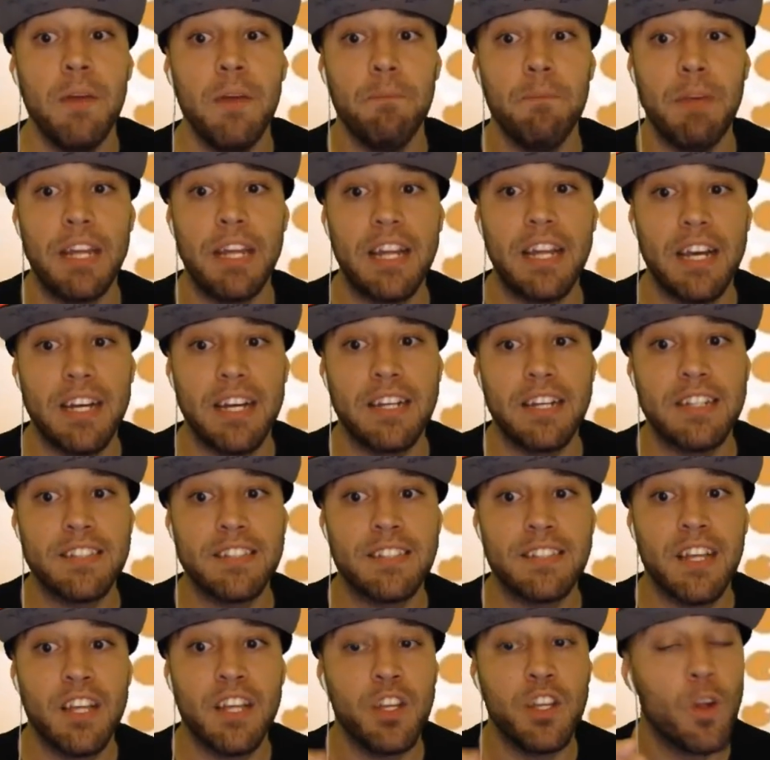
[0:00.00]

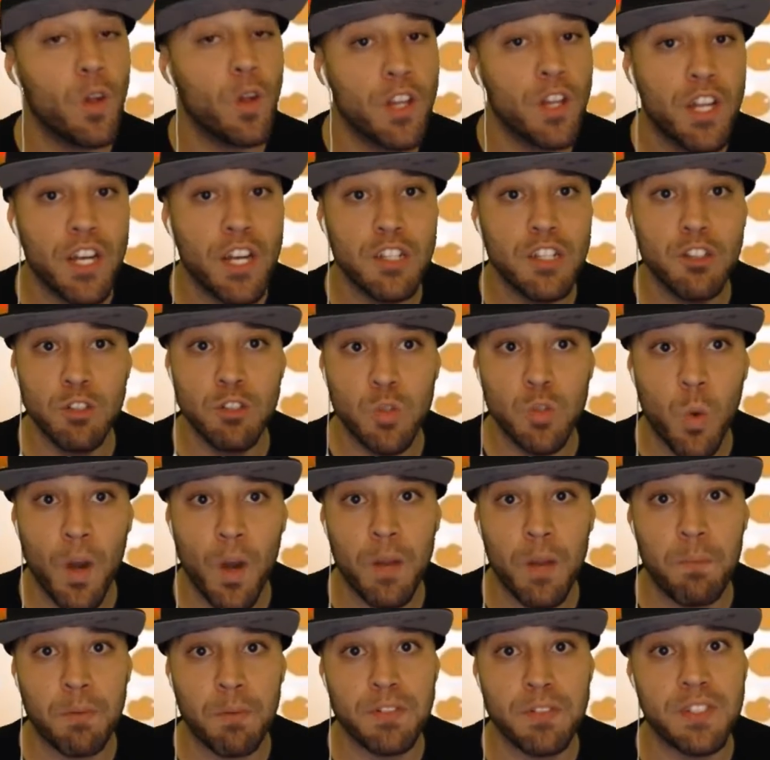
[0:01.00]
because you're only going to do
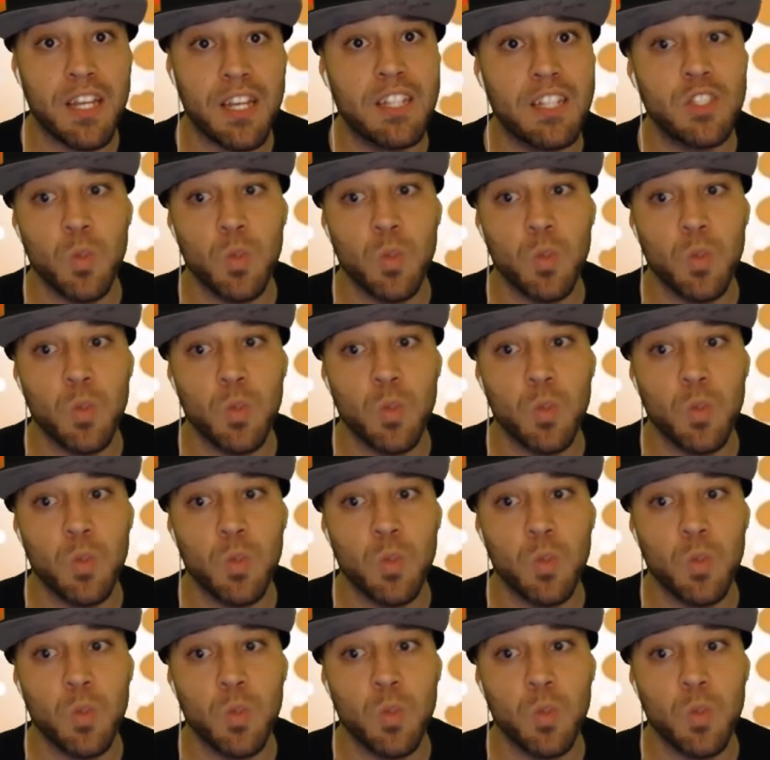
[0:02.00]
20%.